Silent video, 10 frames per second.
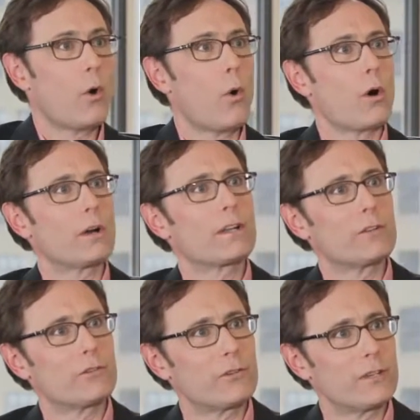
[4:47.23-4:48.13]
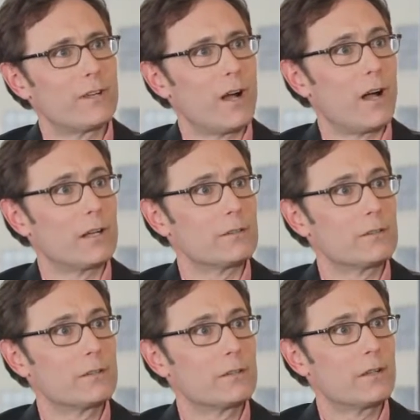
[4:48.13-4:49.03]
or it can sit
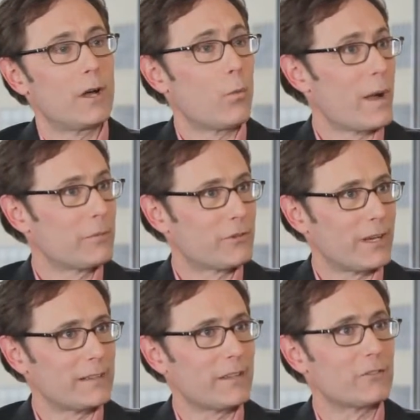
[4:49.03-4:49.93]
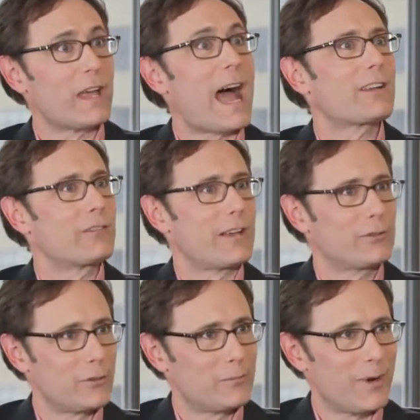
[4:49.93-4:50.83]
on a website that's
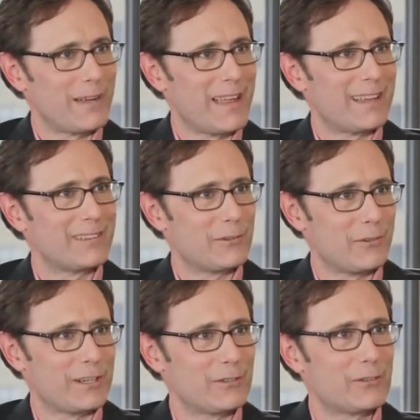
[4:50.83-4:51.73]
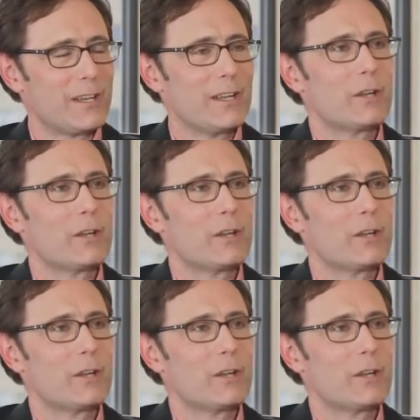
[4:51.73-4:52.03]
accessed by that device.